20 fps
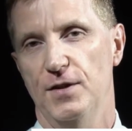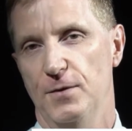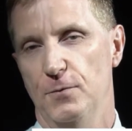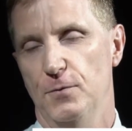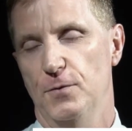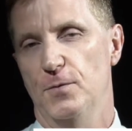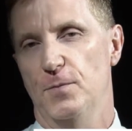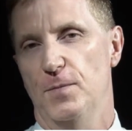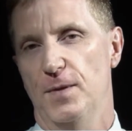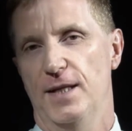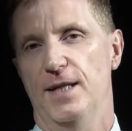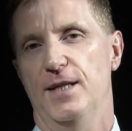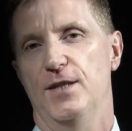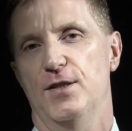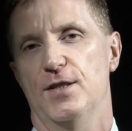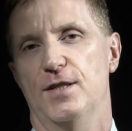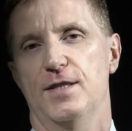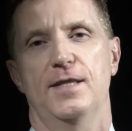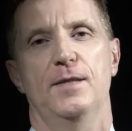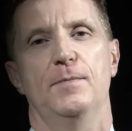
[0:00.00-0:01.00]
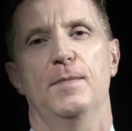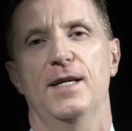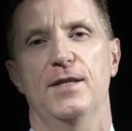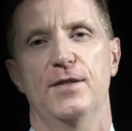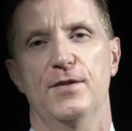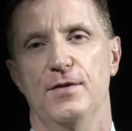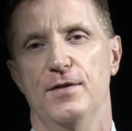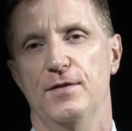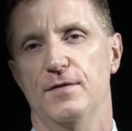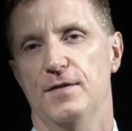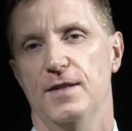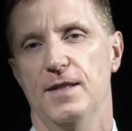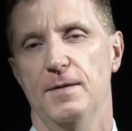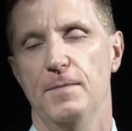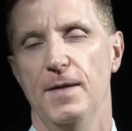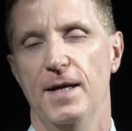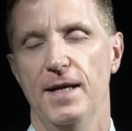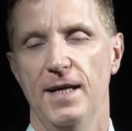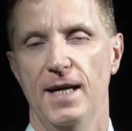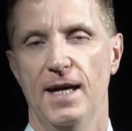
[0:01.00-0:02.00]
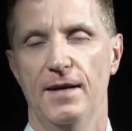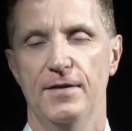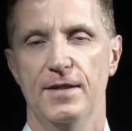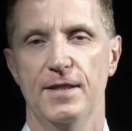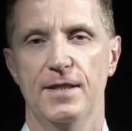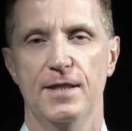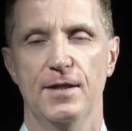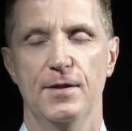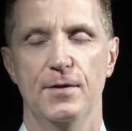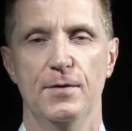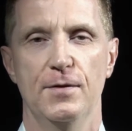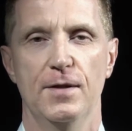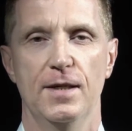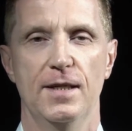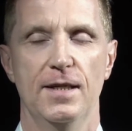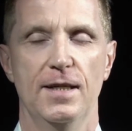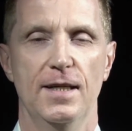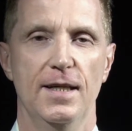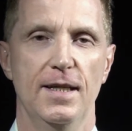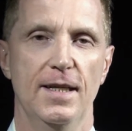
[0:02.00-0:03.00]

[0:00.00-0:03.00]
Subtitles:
It would be just a matter of having to